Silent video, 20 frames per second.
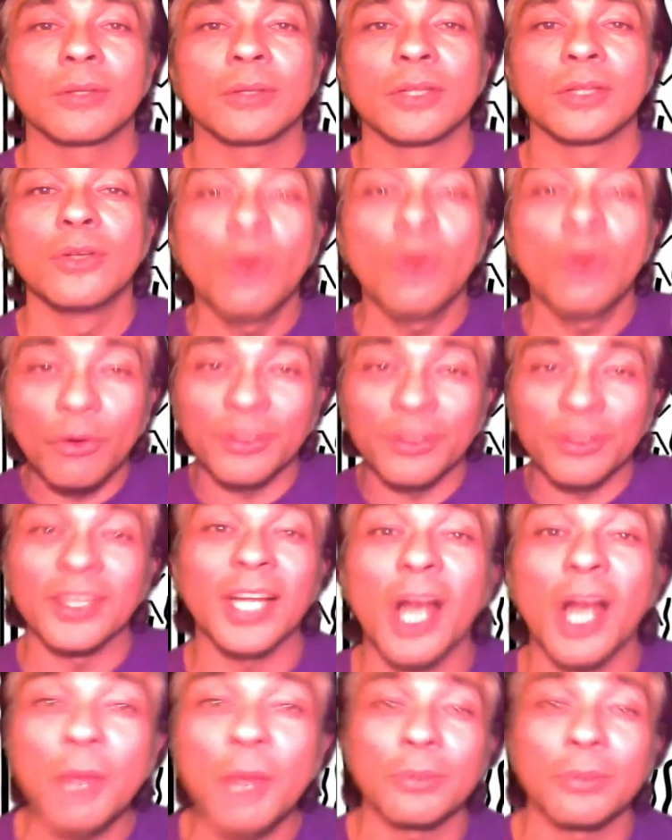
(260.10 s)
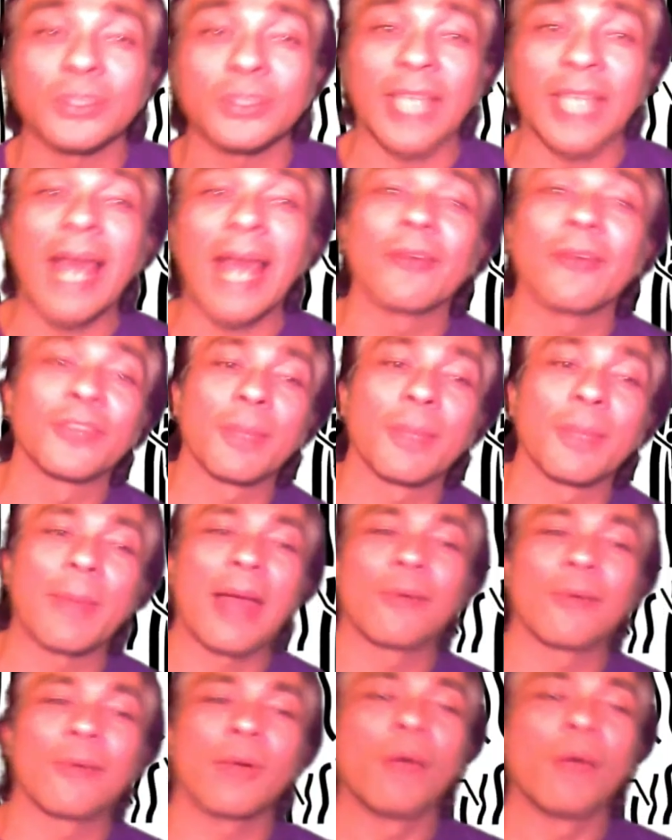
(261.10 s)
North and the global South
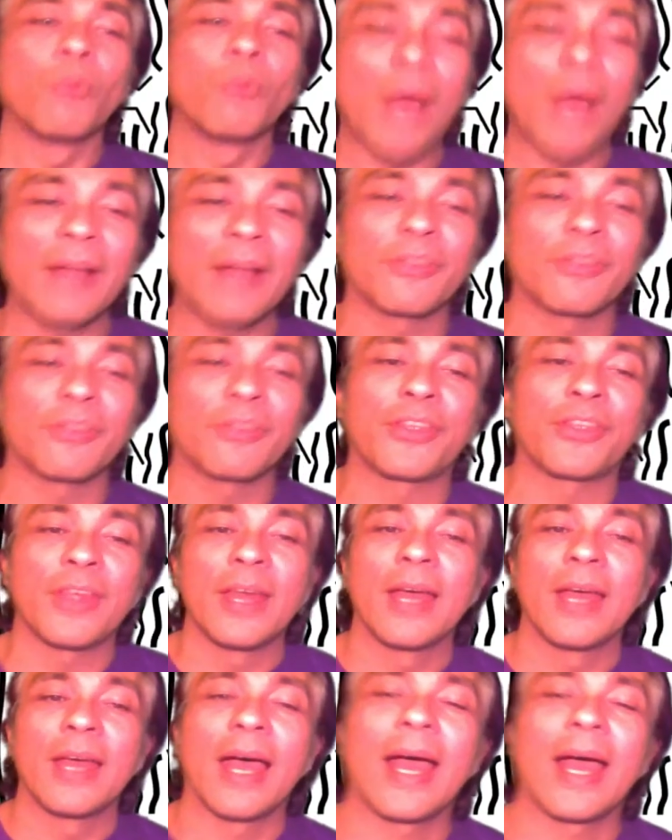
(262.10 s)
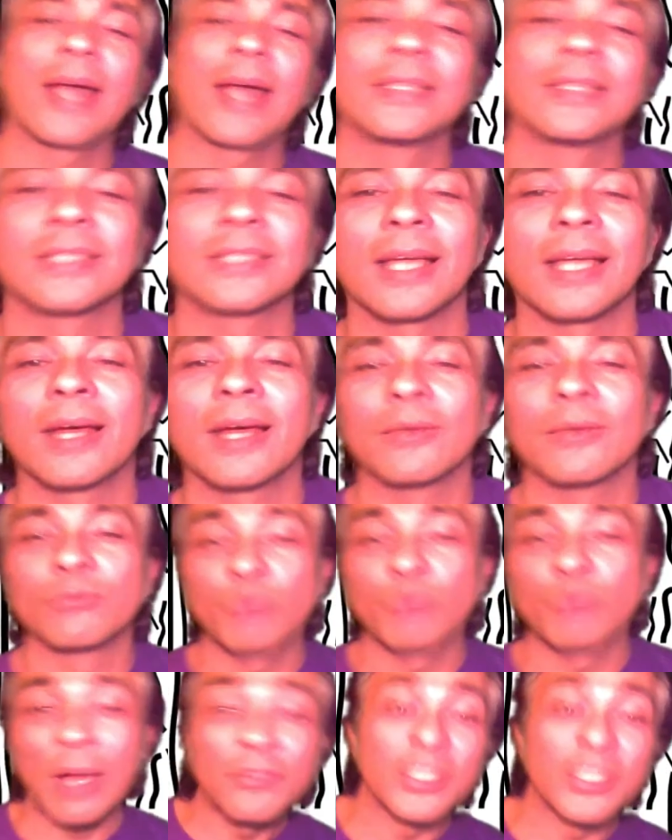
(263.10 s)
about wealth and
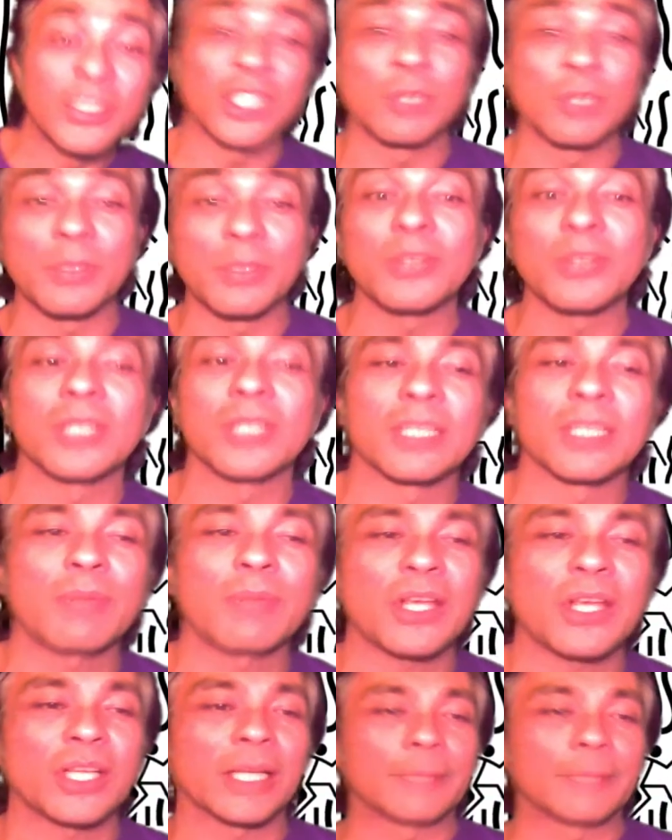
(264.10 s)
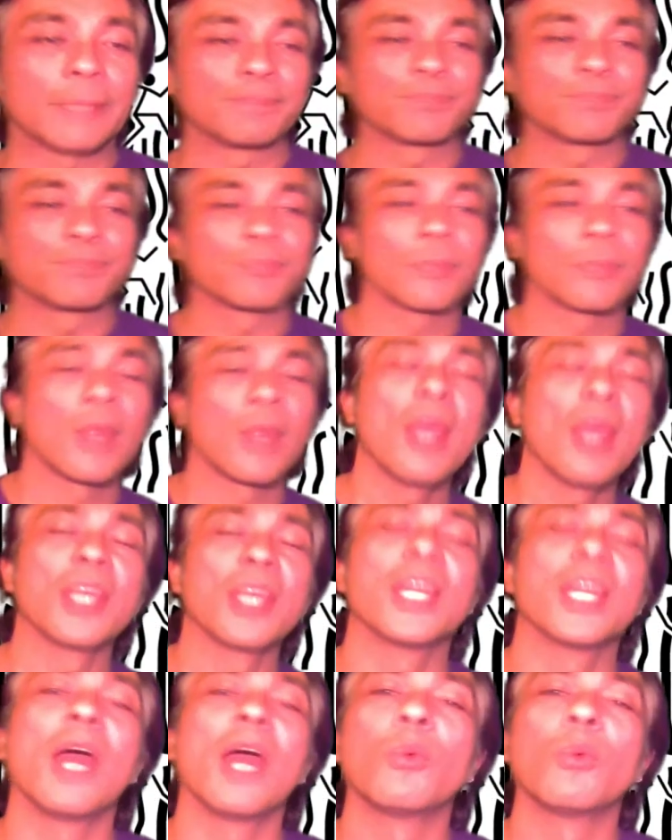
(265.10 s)
wealth distribution, especially.
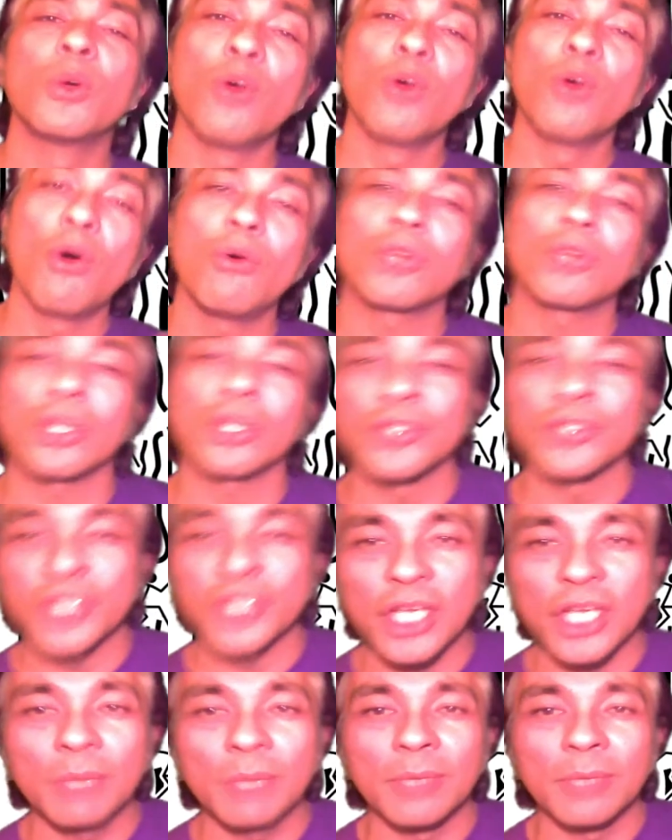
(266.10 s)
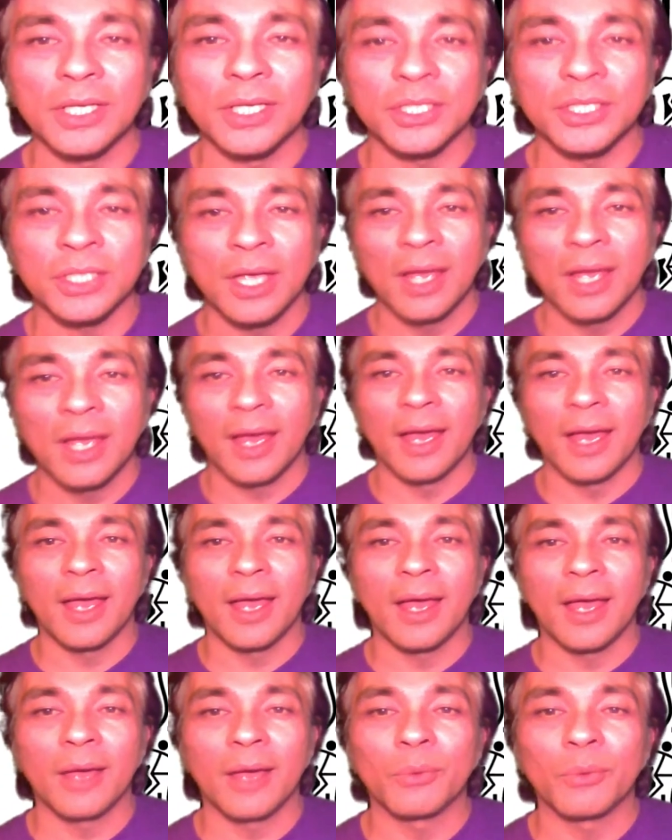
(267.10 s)
You know, we're all consumers.
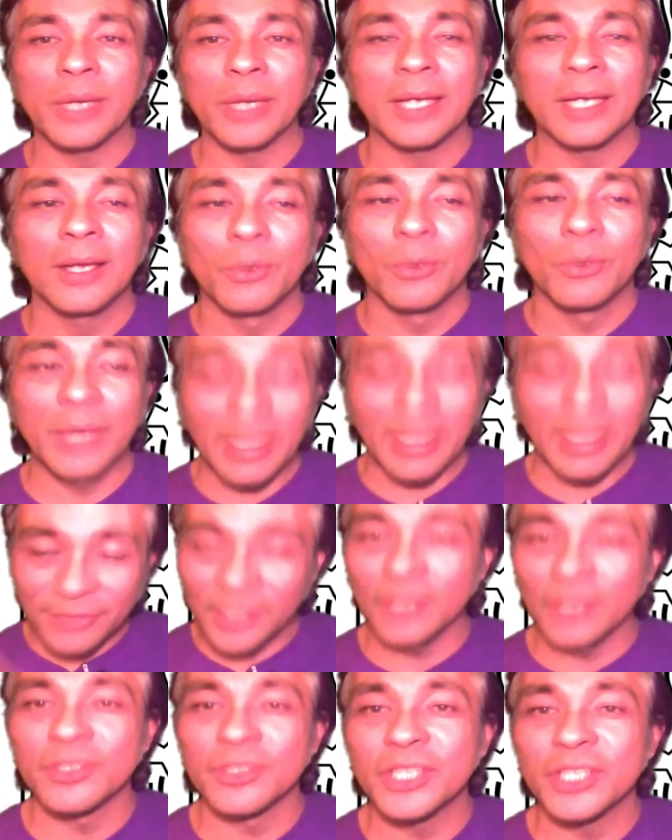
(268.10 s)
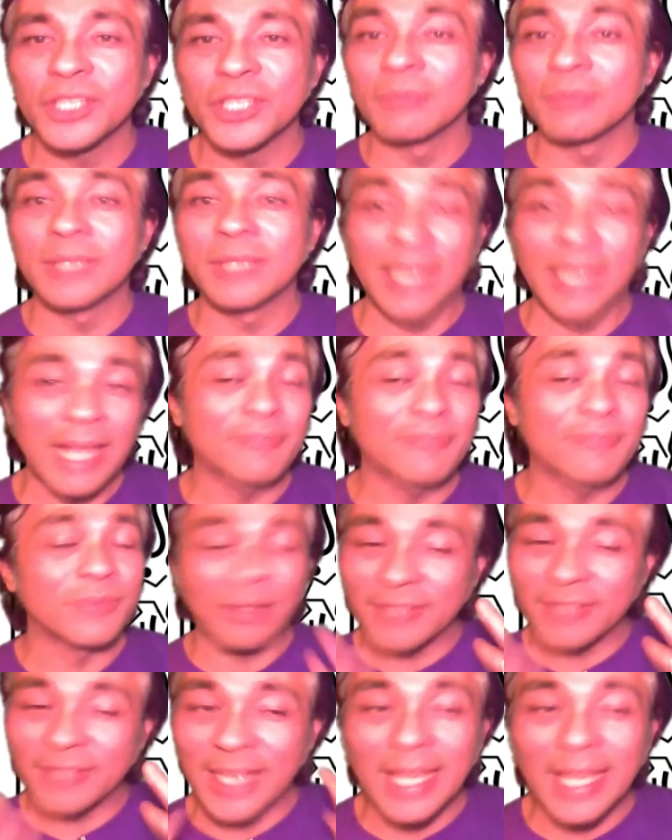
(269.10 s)
We have to consume to live. We
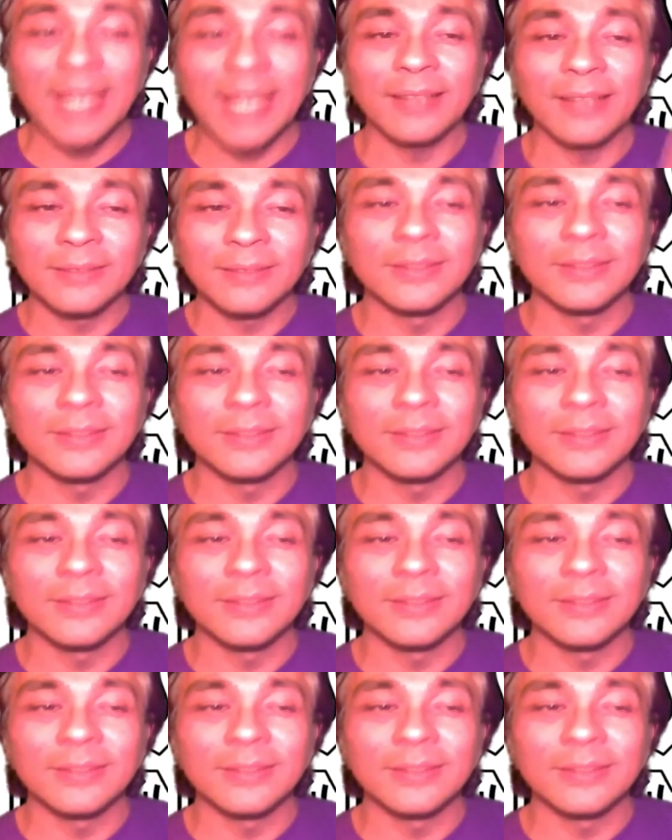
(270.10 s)
have to eat,